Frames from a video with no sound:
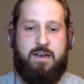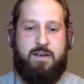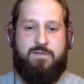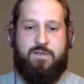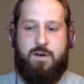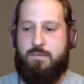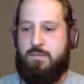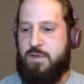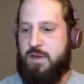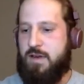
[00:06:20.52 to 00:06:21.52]

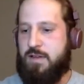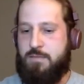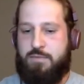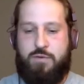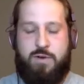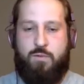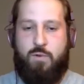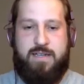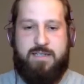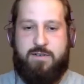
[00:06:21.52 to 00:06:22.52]
from the blue and
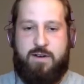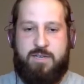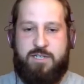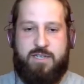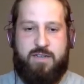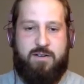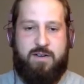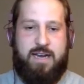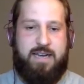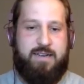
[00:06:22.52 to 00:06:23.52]
white scrimmage the other
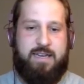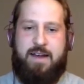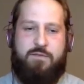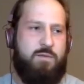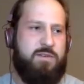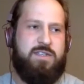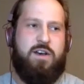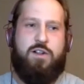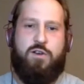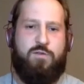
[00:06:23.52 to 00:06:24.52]
night, like, everyone was
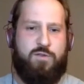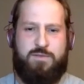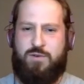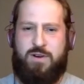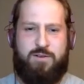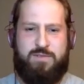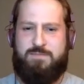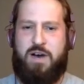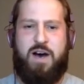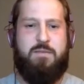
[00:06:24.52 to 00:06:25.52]
all over him. Twitter was
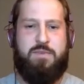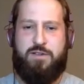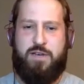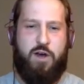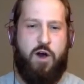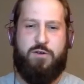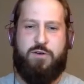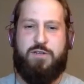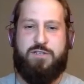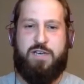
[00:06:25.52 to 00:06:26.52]
pumping, like, oh, look
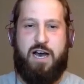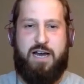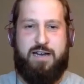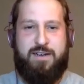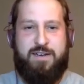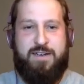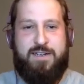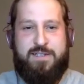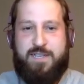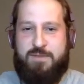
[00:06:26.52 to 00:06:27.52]
at this guy.
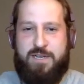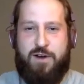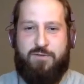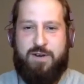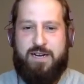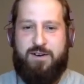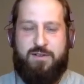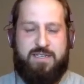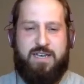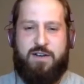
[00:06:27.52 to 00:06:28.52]
He's going to be unreal.
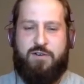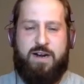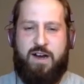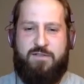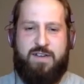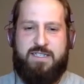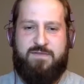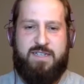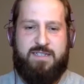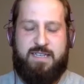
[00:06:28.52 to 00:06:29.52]
He's got great offensive
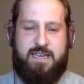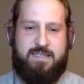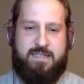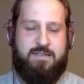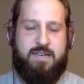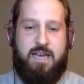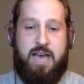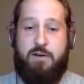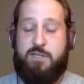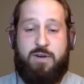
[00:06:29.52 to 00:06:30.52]
instincts. And
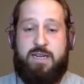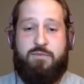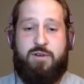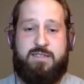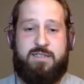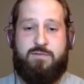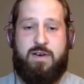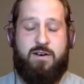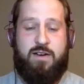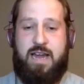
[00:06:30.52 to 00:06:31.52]
I was pretty impressed as
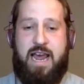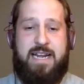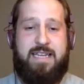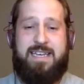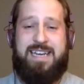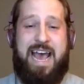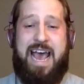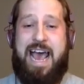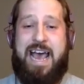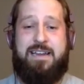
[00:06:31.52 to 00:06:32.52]
well. And anything to
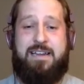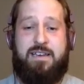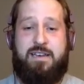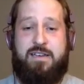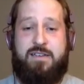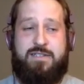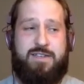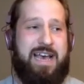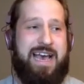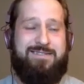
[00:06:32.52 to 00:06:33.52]
add
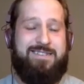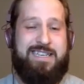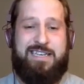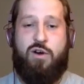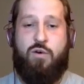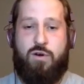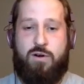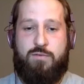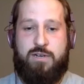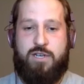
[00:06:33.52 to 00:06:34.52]
to that decor,
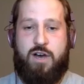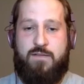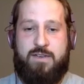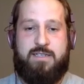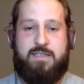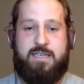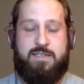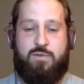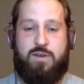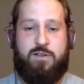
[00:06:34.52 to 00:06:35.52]
which obviously
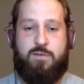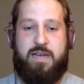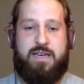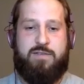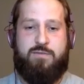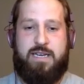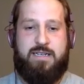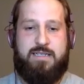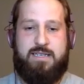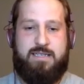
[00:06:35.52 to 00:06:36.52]
is one of their biggest
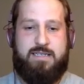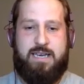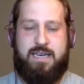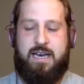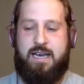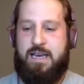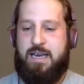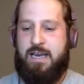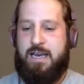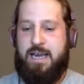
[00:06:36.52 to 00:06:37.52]
weaknesses, like,
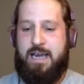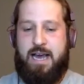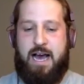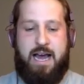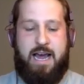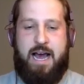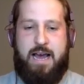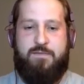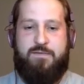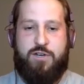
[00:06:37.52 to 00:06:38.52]
I
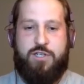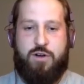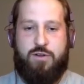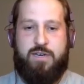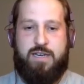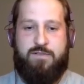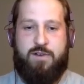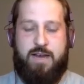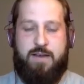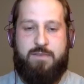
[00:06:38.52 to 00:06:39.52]
am for sure looking for
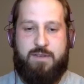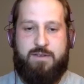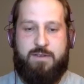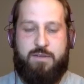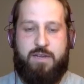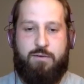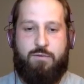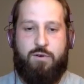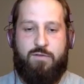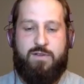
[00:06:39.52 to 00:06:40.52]
him to play a
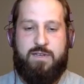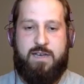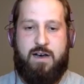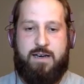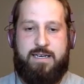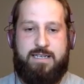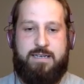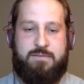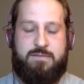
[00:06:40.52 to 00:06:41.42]
role for this hockey team.